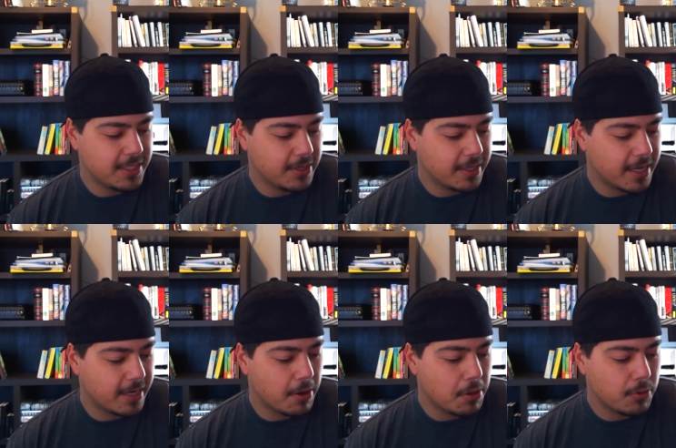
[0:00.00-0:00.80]
You can kind
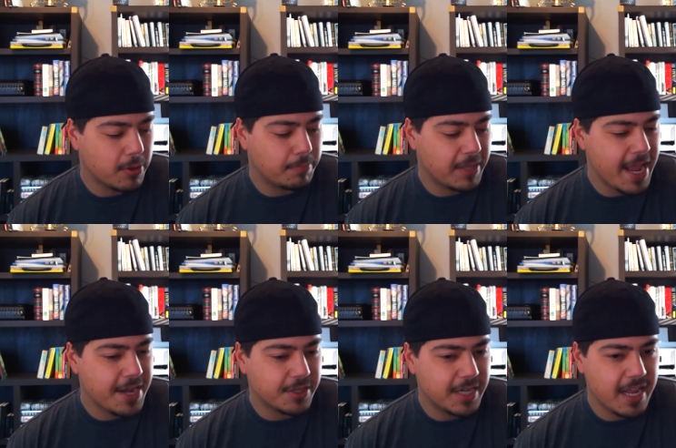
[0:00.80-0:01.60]
of go through and plan
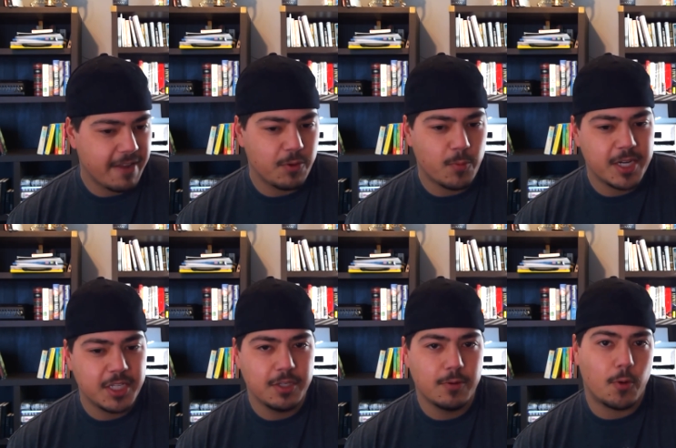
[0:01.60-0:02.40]
your day if you want
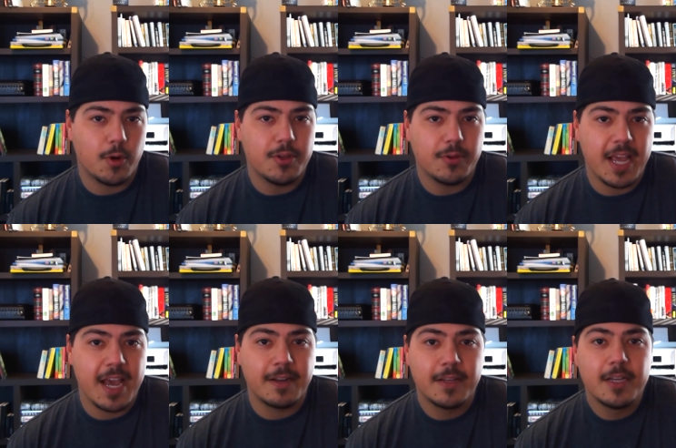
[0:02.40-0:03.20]
to, or you
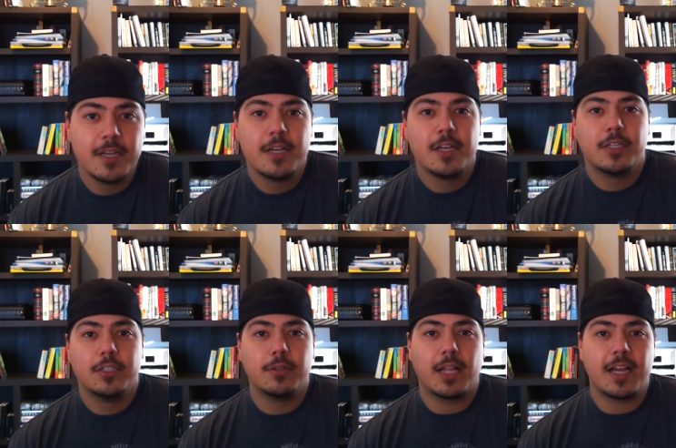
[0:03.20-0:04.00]
can
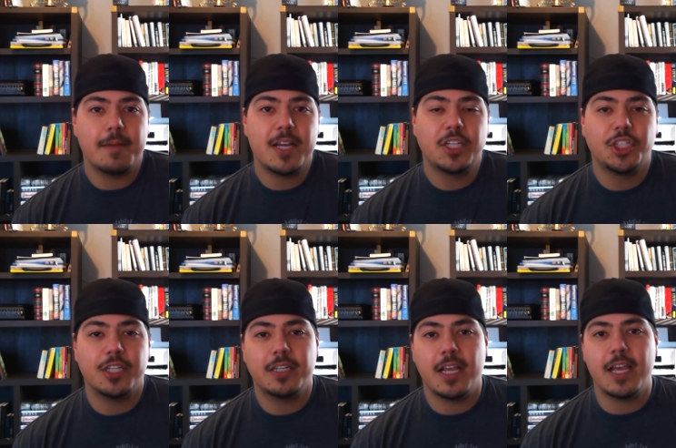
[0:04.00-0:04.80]
do like I
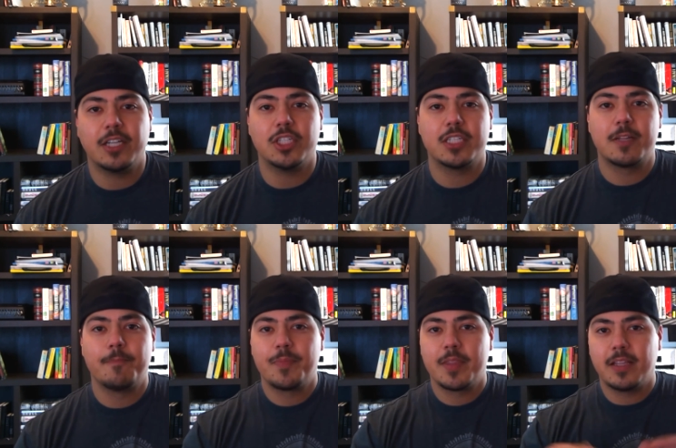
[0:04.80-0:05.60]
mentioned and just
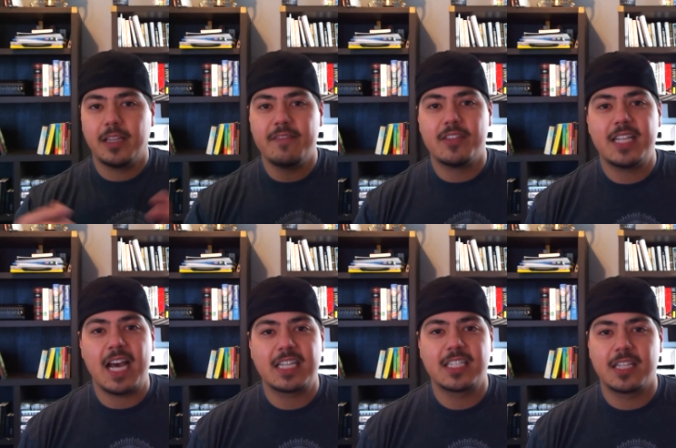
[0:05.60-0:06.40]
leave the
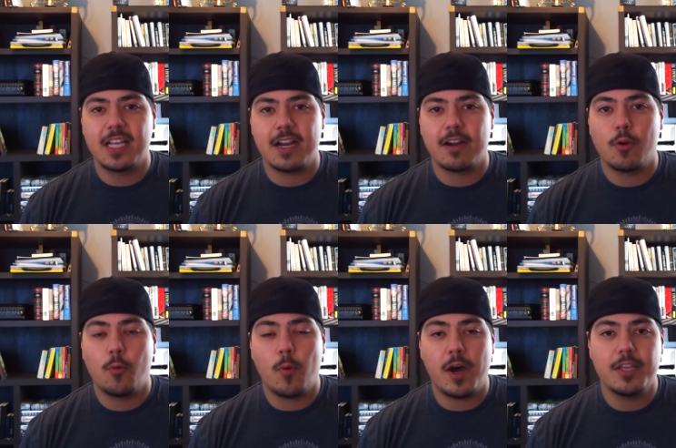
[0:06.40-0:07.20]
tasks there
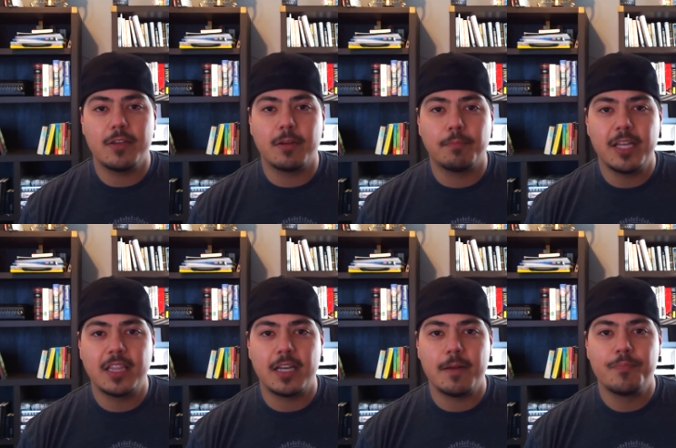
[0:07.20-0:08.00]
while you
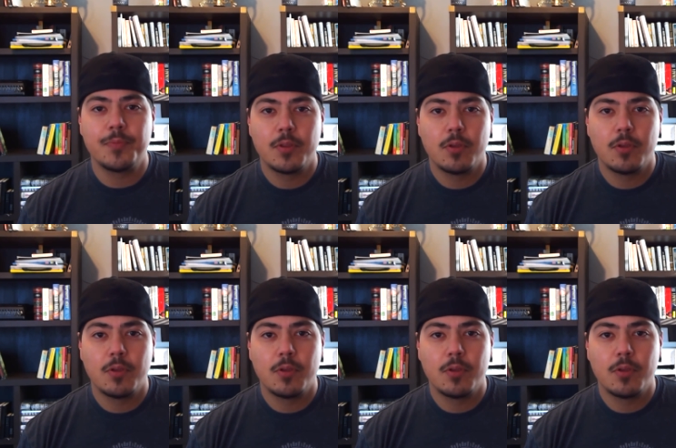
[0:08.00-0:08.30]
complete them,